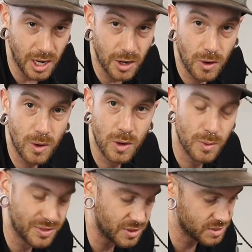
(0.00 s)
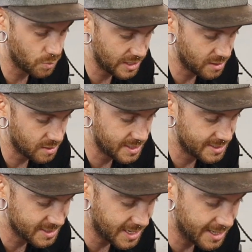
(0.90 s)
go with this wheel
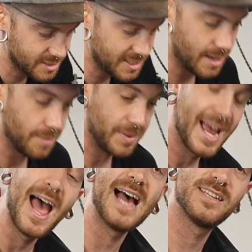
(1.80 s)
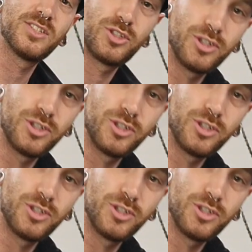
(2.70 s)
and tire setup, as it